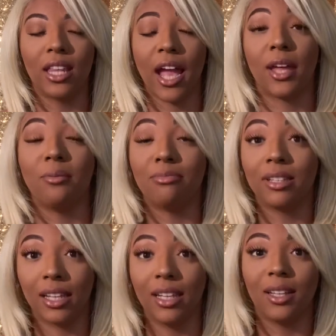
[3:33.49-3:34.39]
like
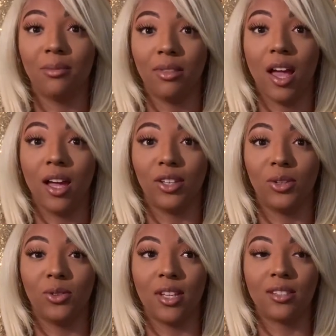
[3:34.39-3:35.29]
completely blonde
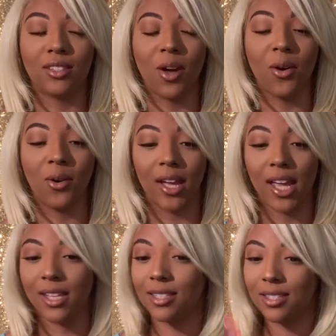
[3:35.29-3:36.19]
unit. So
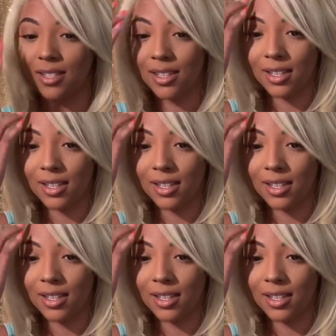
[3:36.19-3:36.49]
it's,